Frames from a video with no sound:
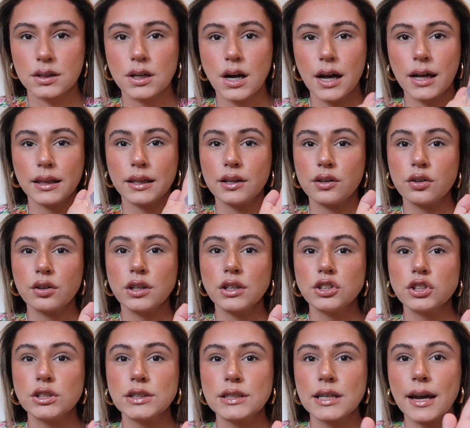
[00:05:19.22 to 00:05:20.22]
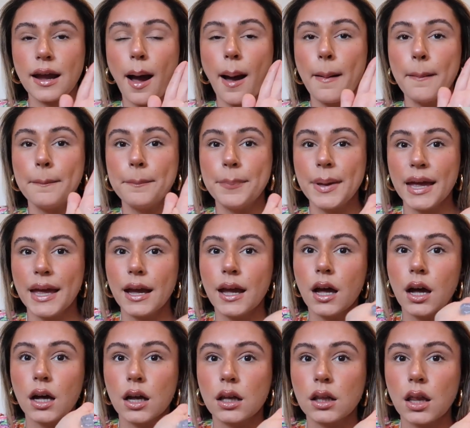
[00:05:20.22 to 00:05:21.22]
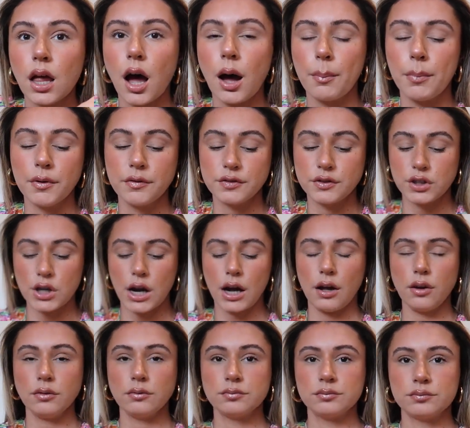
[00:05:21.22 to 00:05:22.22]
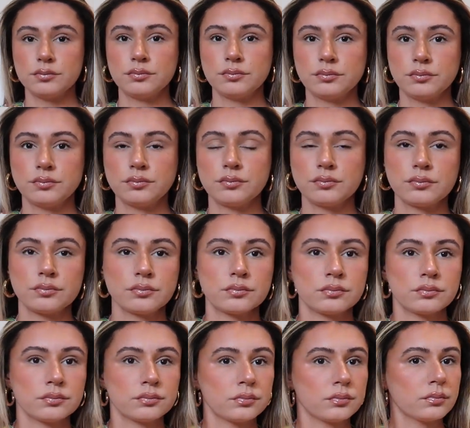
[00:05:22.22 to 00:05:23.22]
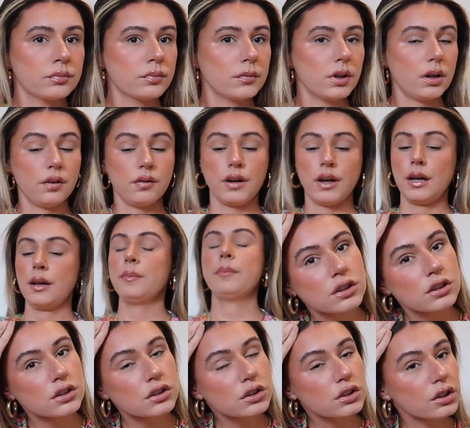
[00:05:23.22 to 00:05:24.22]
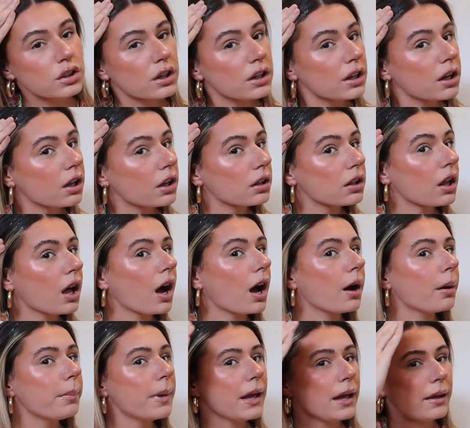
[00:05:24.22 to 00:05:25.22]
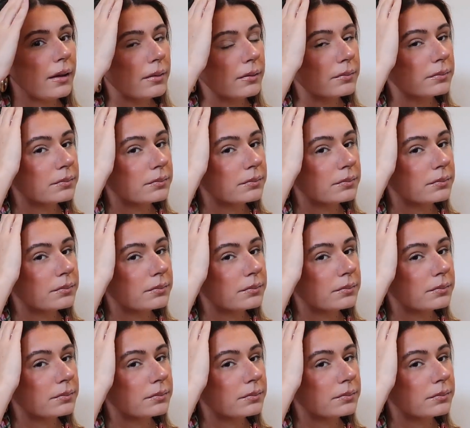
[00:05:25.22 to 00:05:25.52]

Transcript: I literally just take a big glob of gel. All right, so you're gonna glob it.